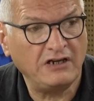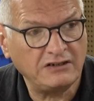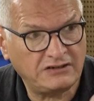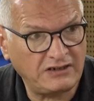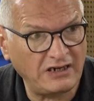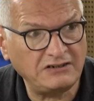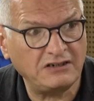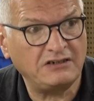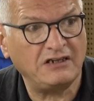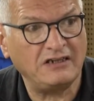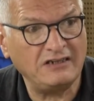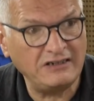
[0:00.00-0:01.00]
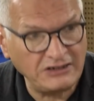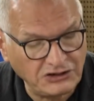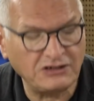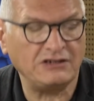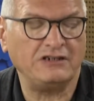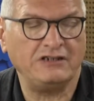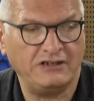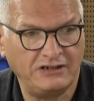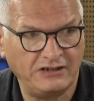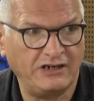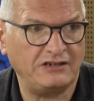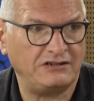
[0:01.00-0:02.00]
started literally
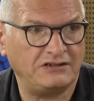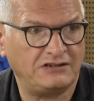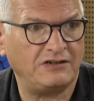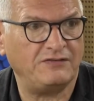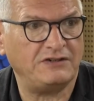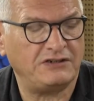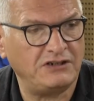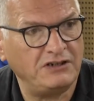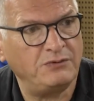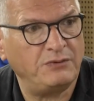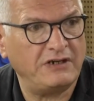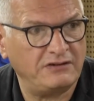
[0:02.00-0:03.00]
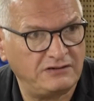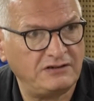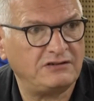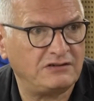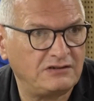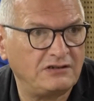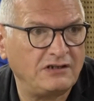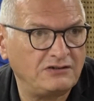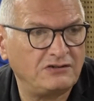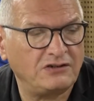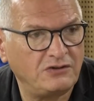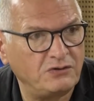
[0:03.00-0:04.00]
in 1917 when this state
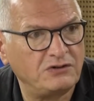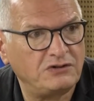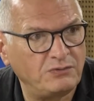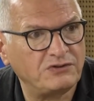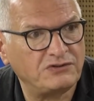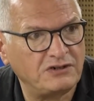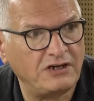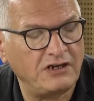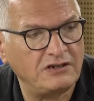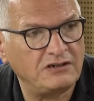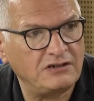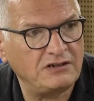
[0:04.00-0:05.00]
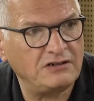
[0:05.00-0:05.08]
security was created.